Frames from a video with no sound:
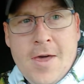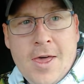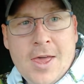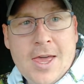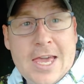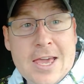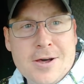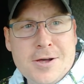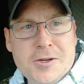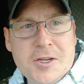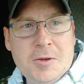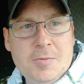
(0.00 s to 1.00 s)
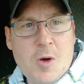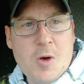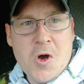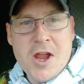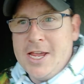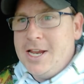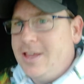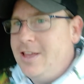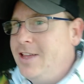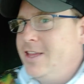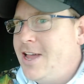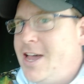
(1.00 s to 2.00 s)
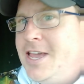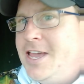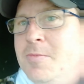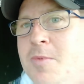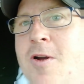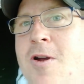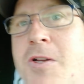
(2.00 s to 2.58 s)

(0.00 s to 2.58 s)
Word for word: Hey y'all, good morning. I am parked